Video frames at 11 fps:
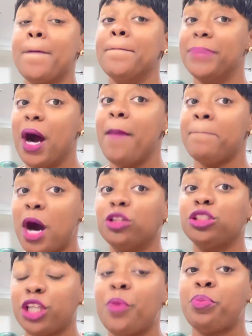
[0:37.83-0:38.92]
But
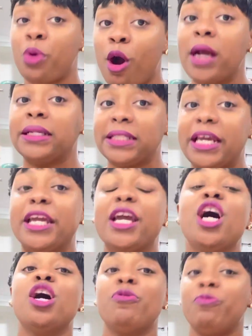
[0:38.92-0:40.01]
most importantly,
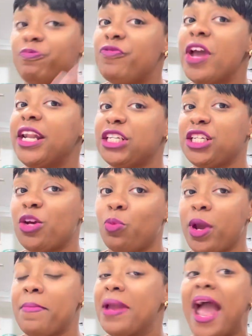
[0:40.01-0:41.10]
finish it
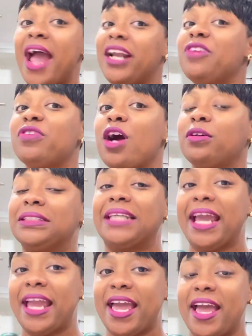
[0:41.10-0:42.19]
with me. I ain't even gonna
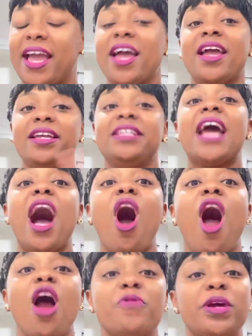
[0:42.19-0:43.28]
say it. Y'all
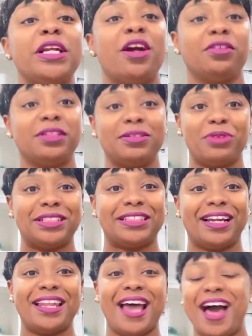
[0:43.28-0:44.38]
already know the rest of
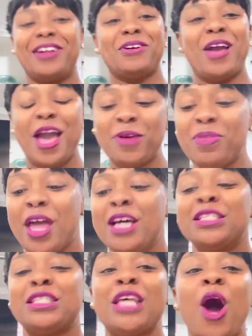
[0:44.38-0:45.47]
the line, okay?
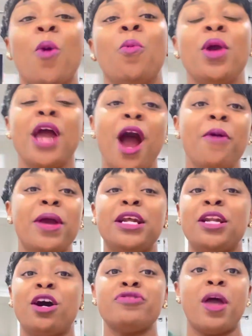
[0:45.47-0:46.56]
So we already
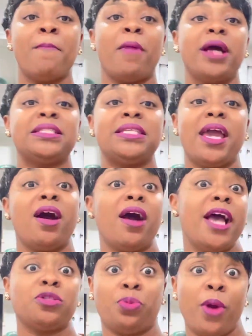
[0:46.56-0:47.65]
know that Martell
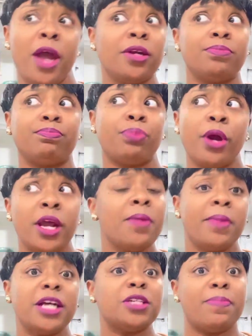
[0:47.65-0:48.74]
has pretty
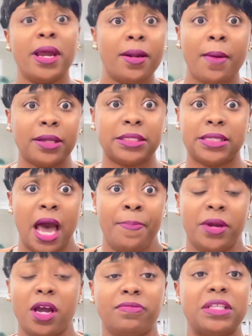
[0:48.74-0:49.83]
much been the
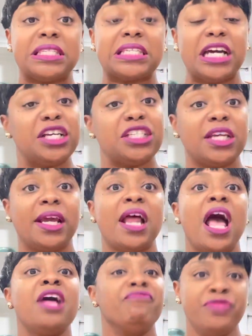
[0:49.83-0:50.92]
topic of discussion
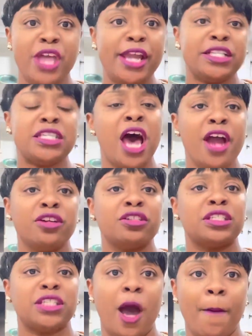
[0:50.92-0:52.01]
the entire
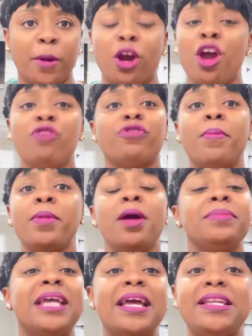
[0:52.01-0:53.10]
summer. From
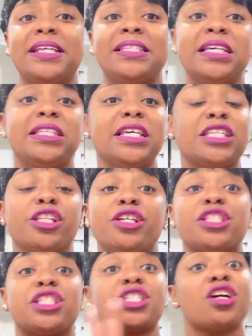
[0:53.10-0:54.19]
him getting into this little
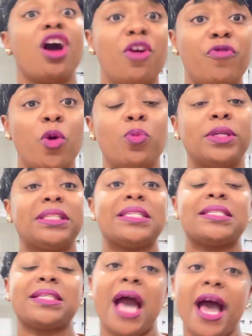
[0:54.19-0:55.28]
scuffle with the
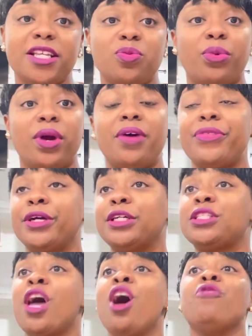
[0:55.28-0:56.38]
Scott
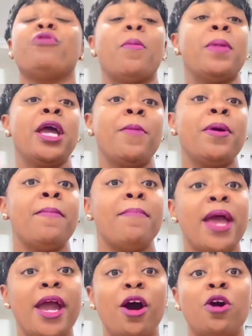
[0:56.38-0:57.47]
brothers, from him and
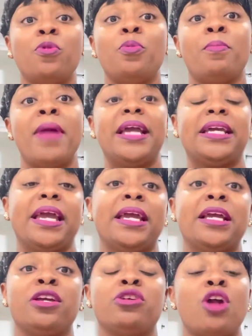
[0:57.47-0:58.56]
Mel
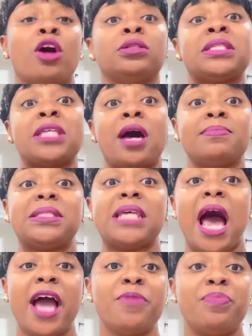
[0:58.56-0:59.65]
making, you know, some
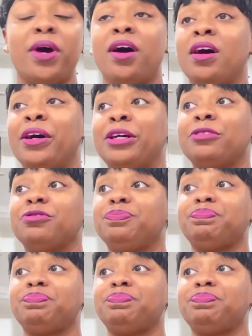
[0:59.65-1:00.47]
type of,